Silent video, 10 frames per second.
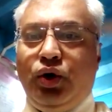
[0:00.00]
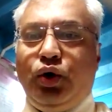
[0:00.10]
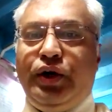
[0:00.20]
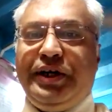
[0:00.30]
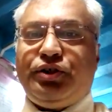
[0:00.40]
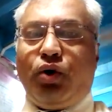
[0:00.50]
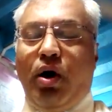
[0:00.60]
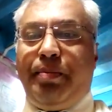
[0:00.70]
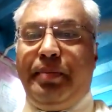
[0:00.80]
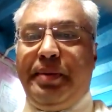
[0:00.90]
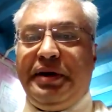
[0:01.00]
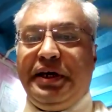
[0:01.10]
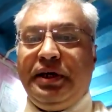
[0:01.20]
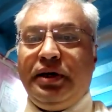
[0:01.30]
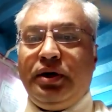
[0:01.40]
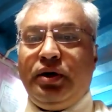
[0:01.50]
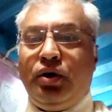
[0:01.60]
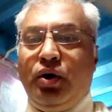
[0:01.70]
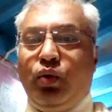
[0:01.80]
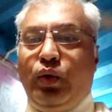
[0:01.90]
Units of memory.
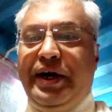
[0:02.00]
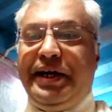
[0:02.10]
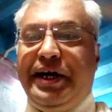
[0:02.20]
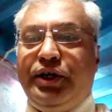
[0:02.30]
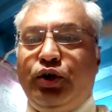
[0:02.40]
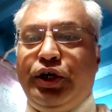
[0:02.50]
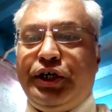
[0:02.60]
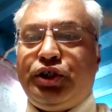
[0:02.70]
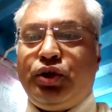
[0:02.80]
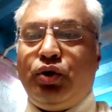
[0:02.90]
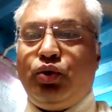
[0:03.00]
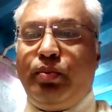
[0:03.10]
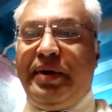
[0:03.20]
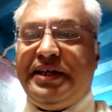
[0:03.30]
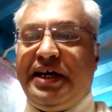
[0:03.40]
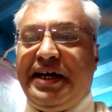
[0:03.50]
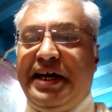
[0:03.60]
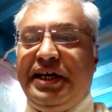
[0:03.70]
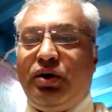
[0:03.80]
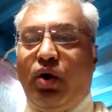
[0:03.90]
We need units to measure
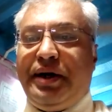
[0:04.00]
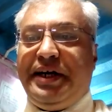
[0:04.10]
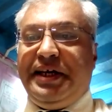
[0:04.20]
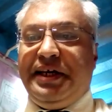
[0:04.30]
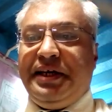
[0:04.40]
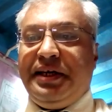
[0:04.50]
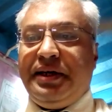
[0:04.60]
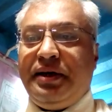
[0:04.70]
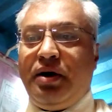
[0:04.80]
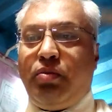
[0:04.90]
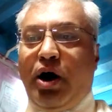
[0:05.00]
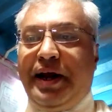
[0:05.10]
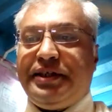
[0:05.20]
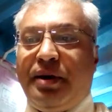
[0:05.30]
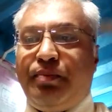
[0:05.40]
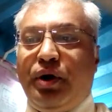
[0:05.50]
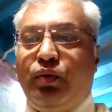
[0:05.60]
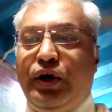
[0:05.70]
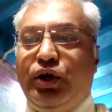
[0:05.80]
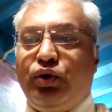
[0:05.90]
any quantity. For example,
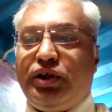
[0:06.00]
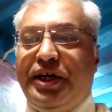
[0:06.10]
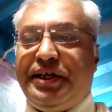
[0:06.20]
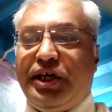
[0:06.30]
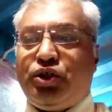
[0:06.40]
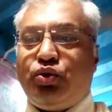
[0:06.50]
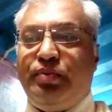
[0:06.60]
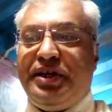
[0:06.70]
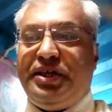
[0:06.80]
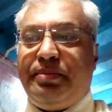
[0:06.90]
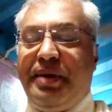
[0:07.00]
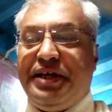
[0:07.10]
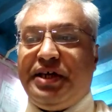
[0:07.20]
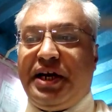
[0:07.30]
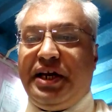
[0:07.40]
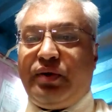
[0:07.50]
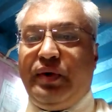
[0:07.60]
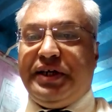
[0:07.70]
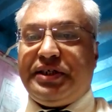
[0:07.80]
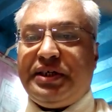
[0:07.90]
we use liters to measure
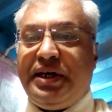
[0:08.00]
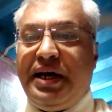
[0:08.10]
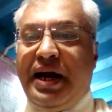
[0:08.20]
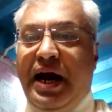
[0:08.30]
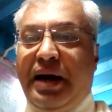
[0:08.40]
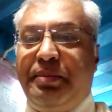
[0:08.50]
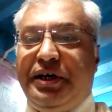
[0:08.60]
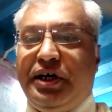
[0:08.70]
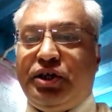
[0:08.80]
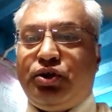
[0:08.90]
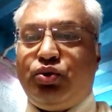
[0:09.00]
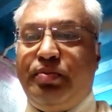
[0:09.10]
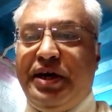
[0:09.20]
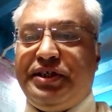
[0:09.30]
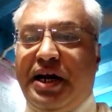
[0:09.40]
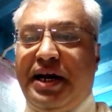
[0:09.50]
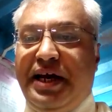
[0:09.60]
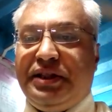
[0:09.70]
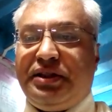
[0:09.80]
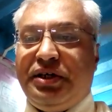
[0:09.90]
liquids and meters to measure
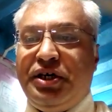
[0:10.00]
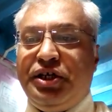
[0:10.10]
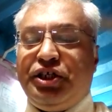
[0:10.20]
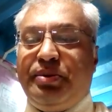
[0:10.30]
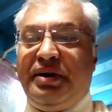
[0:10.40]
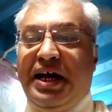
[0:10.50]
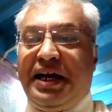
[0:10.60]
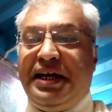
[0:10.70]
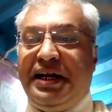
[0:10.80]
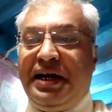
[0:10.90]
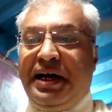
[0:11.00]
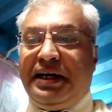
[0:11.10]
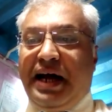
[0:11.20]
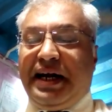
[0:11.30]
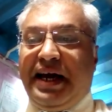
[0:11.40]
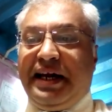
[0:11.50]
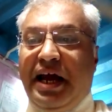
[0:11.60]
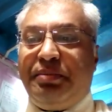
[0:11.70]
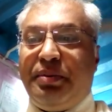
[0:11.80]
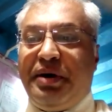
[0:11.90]
length. Similarly, data
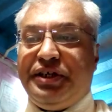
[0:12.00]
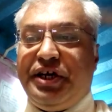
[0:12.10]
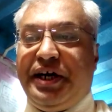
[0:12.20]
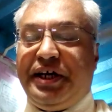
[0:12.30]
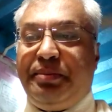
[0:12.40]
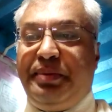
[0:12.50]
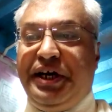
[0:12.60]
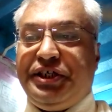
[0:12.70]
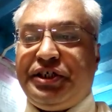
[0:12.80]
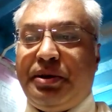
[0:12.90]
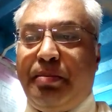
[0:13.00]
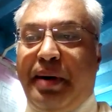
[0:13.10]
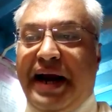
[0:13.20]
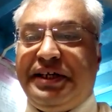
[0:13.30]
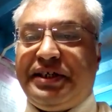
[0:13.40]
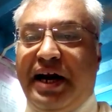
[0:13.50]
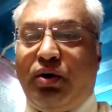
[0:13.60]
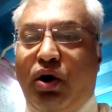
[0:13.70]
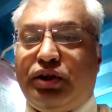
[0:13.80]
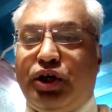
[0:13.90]
can be measured in bits, bytes, and
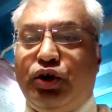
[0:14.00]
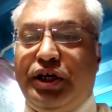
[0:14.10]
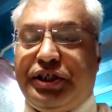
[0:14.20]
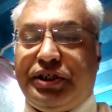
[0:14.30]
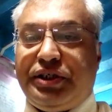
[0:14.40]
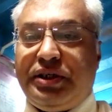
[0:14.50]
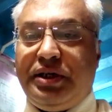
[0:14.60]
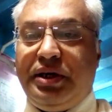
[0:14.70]
other units.